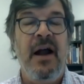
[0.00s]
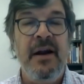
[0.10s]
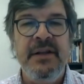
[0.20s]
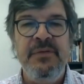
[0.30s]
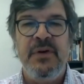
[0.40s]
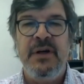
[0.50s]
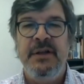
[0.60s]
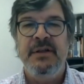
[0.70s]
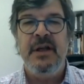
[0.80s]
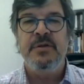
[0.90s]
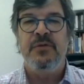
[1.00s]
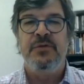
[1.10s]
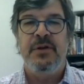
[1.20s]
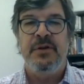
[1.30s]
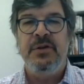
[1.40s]
are different in terms of
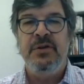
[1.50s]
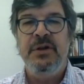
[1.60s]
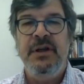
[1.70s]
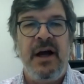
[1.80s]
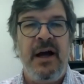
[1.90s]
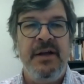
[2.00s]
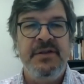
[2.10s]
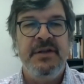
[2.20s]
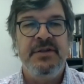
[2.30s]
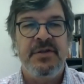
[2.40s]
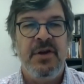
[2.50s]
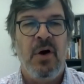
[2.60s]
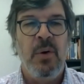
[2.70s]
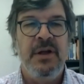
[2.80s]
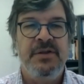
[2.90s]
territory, agents,
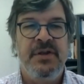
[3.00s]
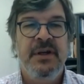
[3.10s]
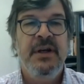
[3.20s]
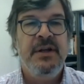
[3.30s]
knowledge,